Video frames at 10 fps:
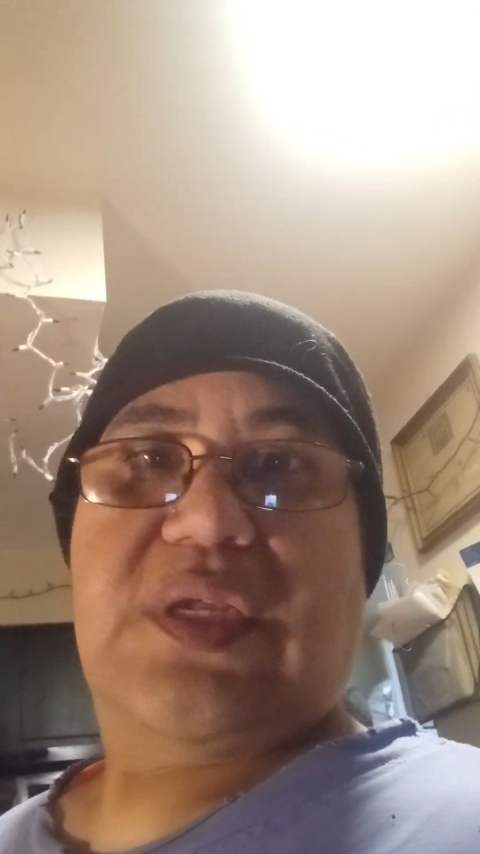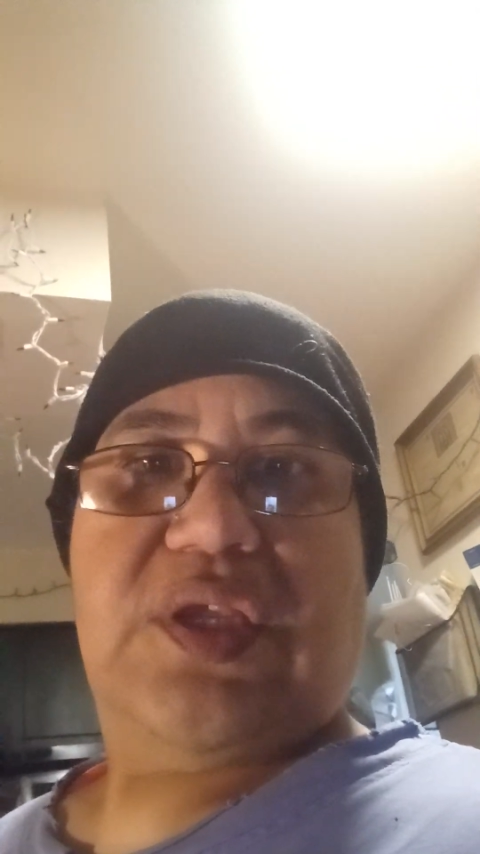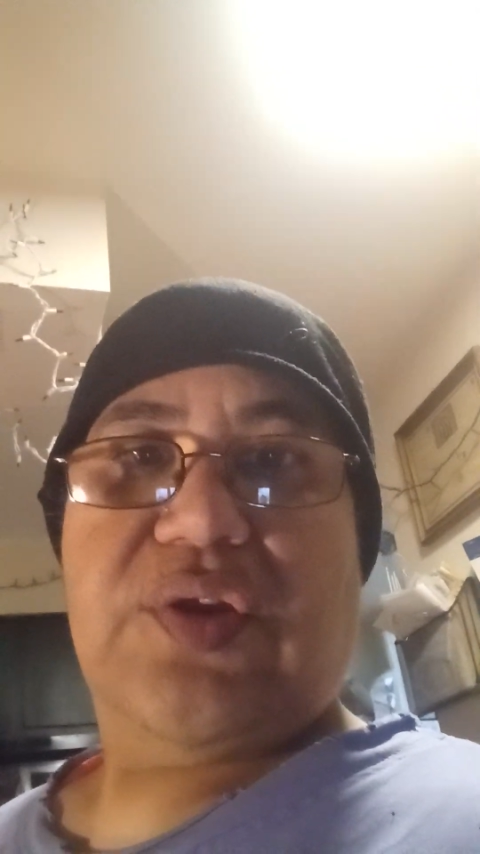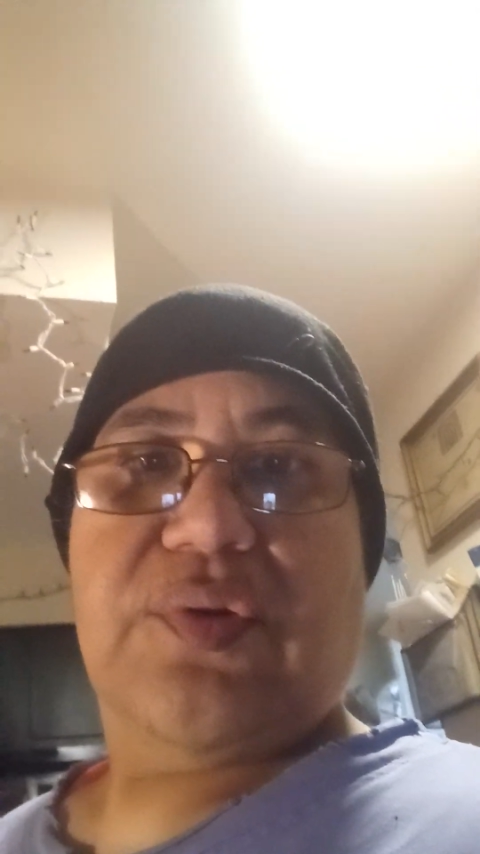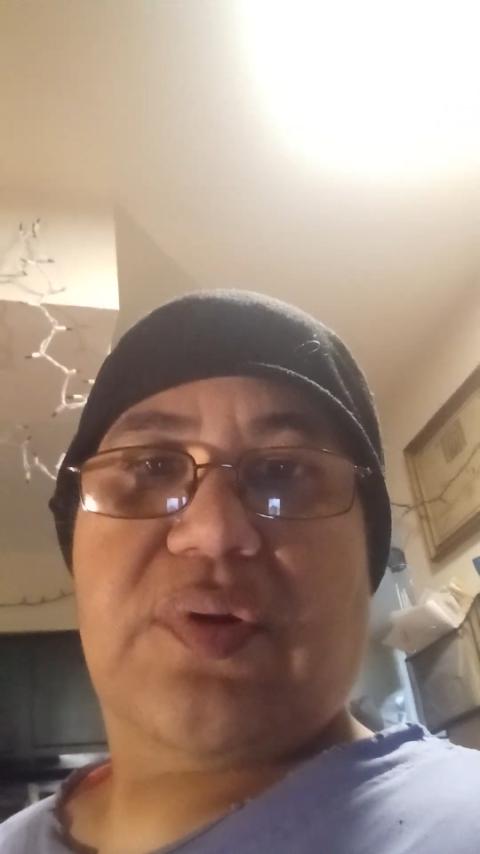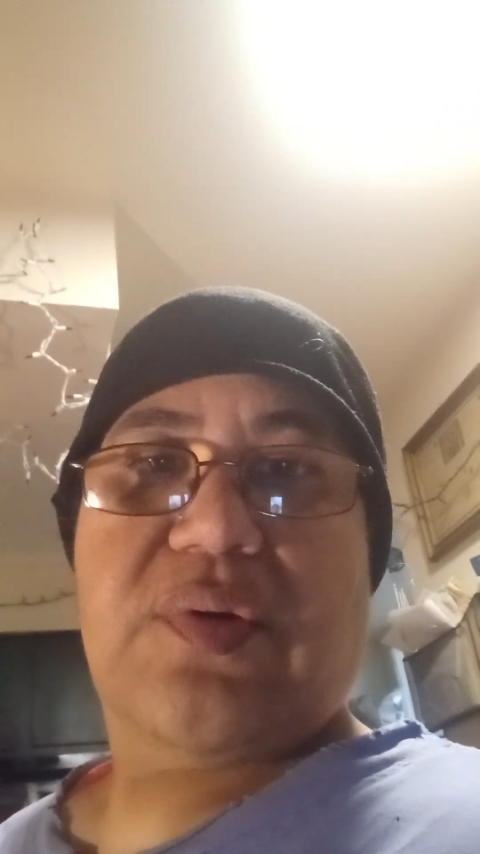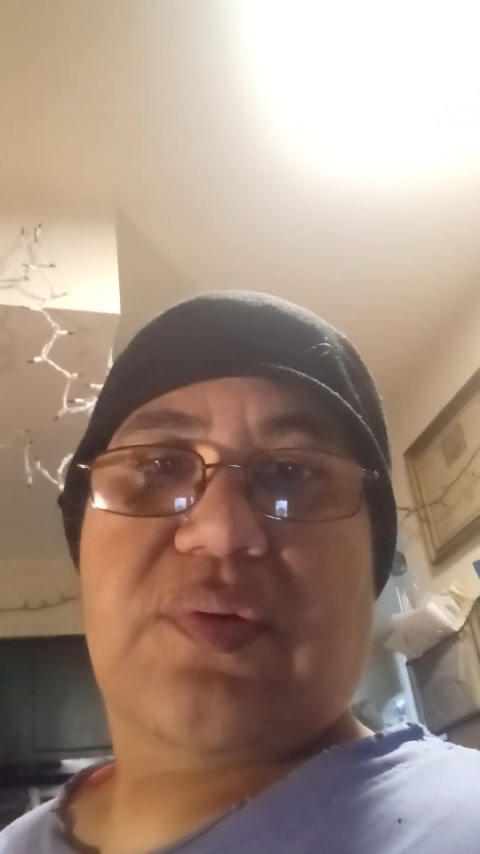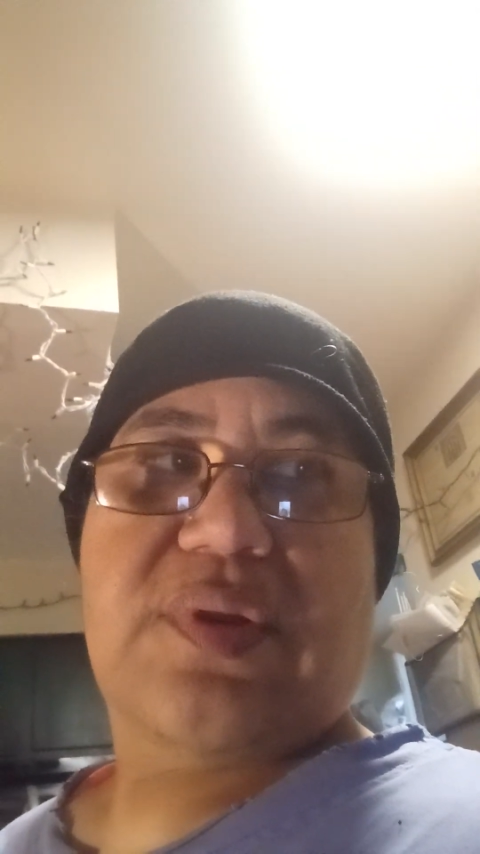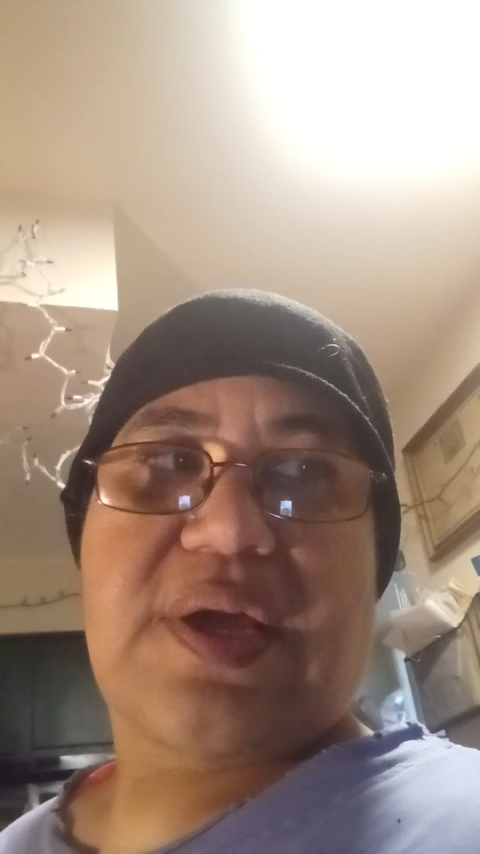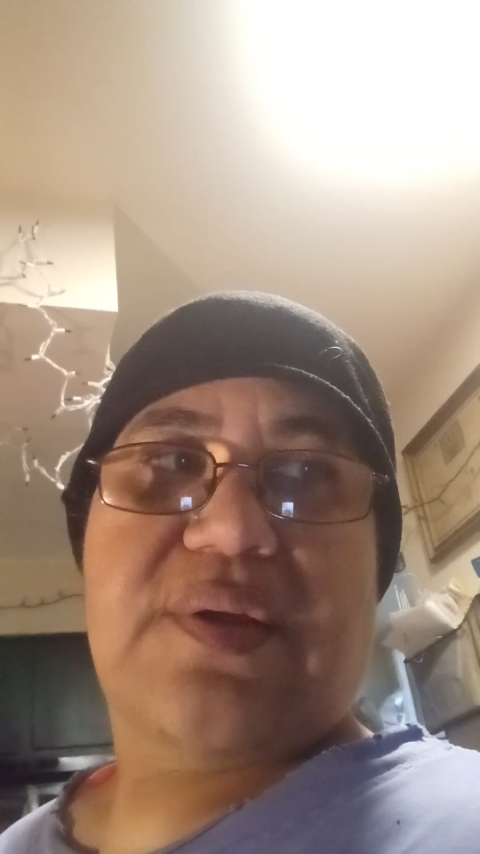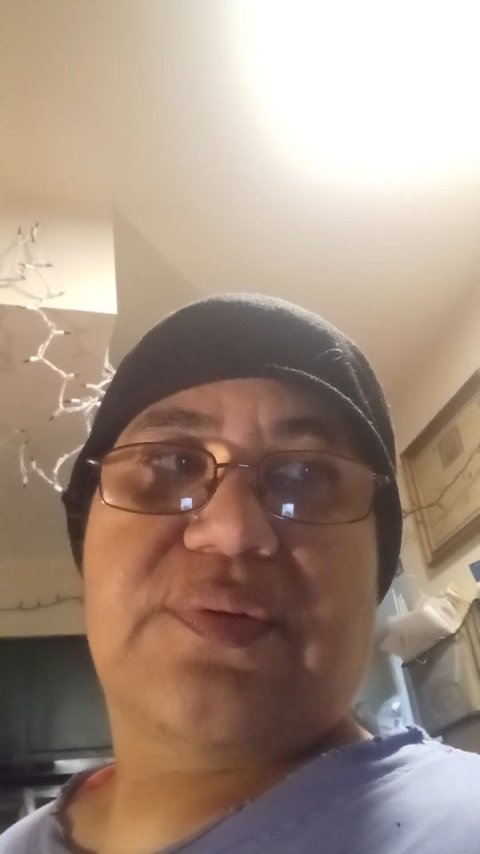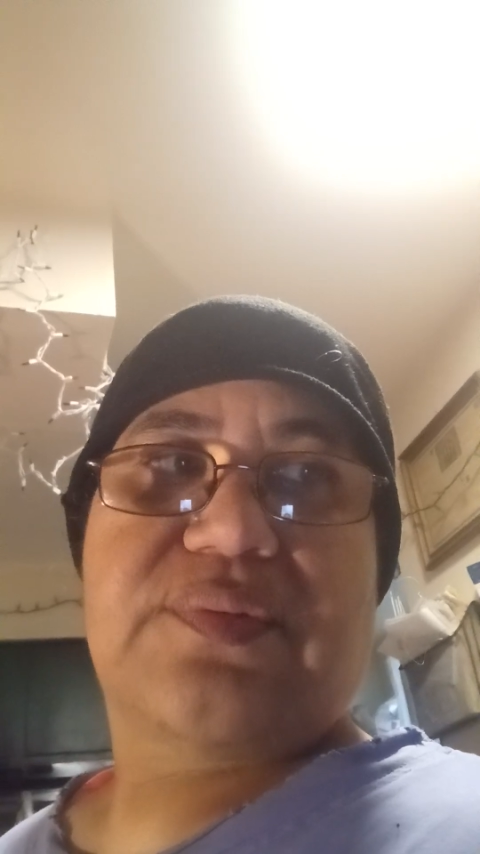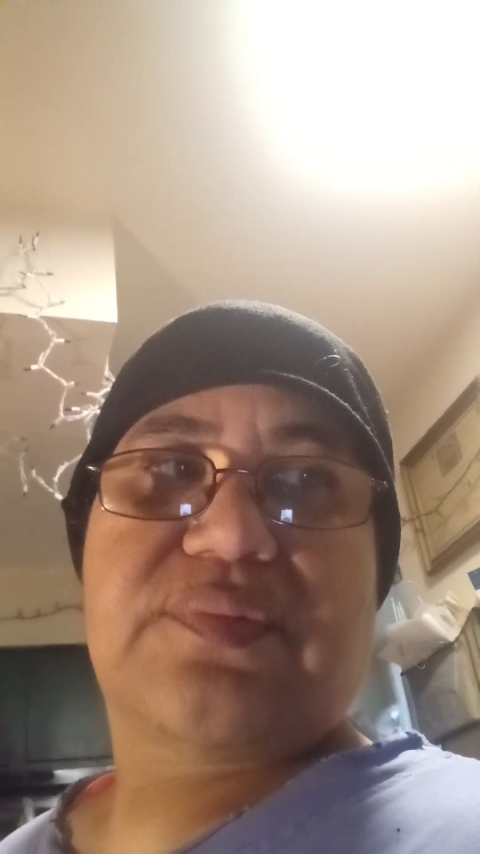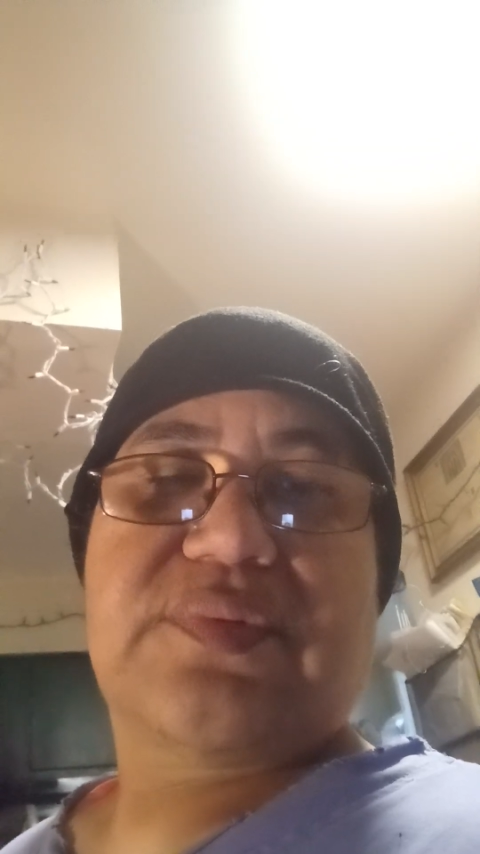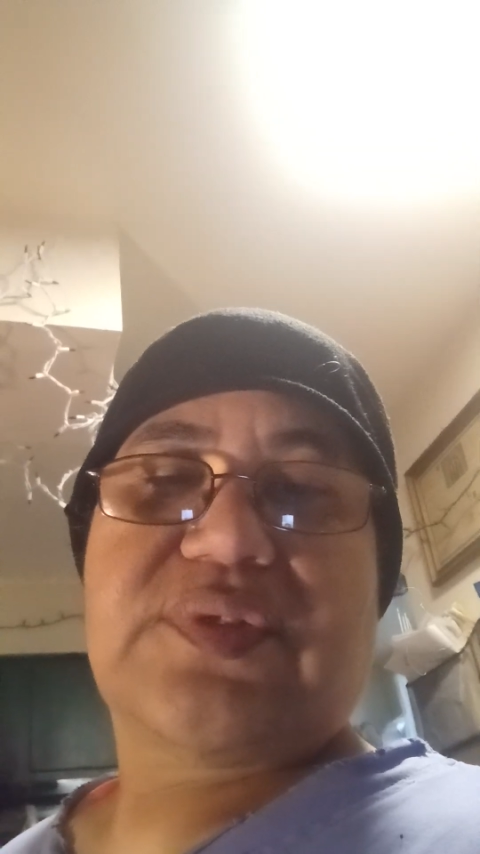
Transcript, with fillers: a year ago now?